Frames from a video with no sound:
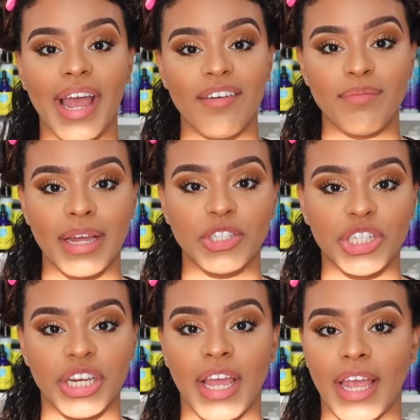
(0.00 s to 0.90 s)
have
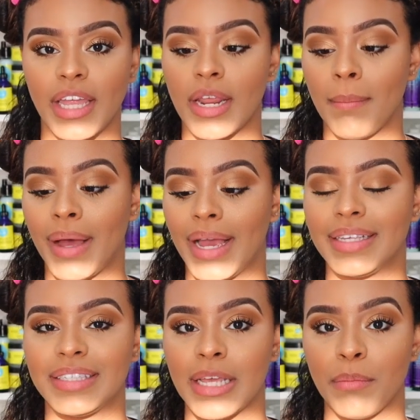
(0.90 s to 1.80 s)
mentioned in my
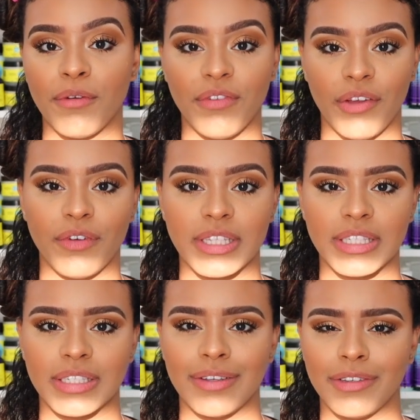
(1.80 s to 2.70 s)
summer
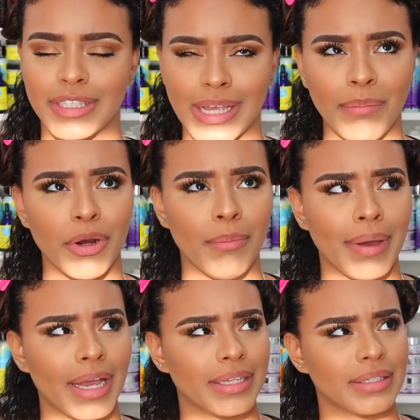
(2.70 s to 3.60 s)
favorites,
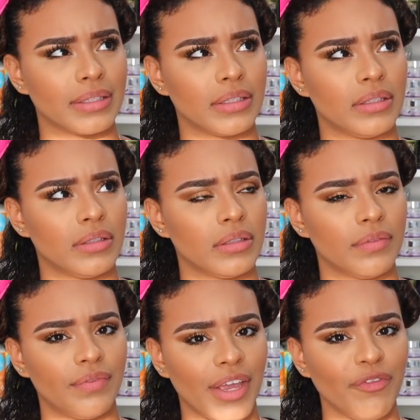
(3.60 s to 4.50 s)
my
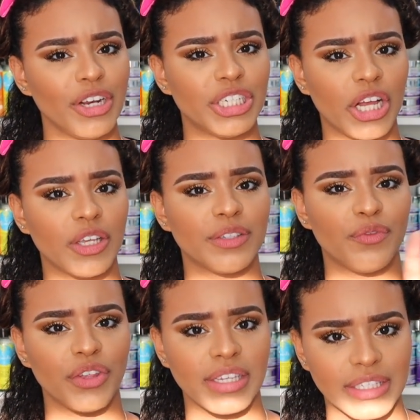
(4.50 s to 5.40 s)
favorite gels
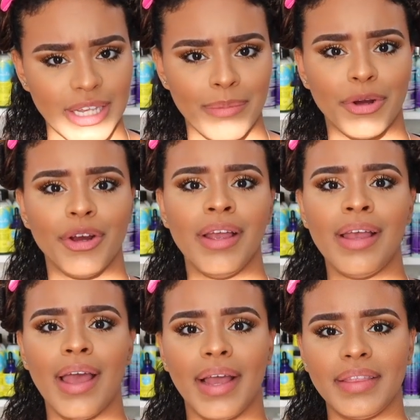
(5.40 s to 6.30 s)
for the summer.
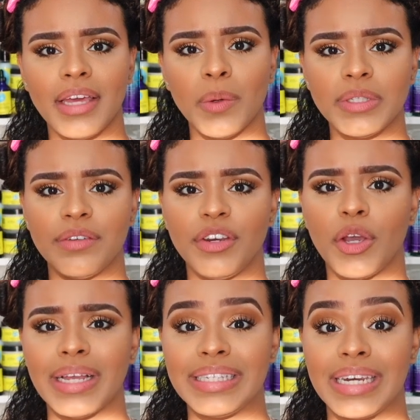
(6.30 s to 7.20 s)
I think it was a
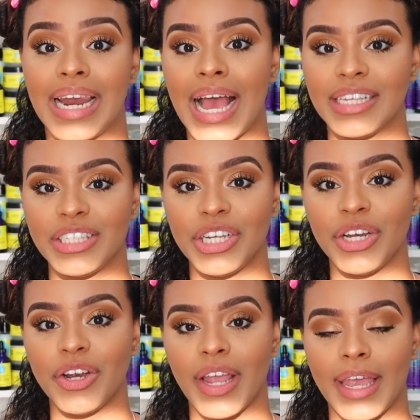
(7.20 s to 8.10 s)
video I did last
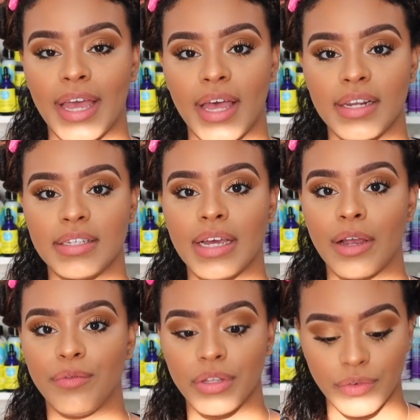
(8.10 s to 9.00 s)
year, and I
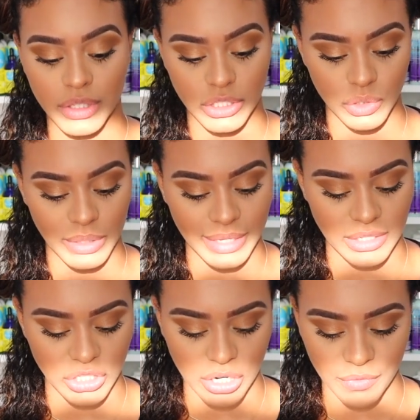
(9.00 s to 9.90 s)
really do like
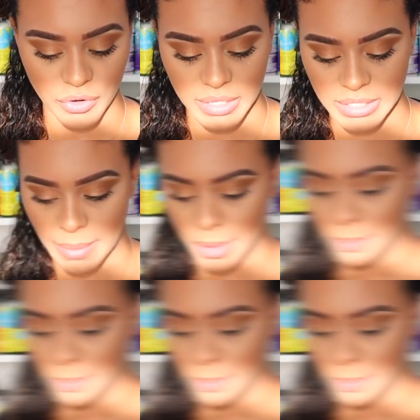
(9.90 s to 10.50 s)
this gel for the summer.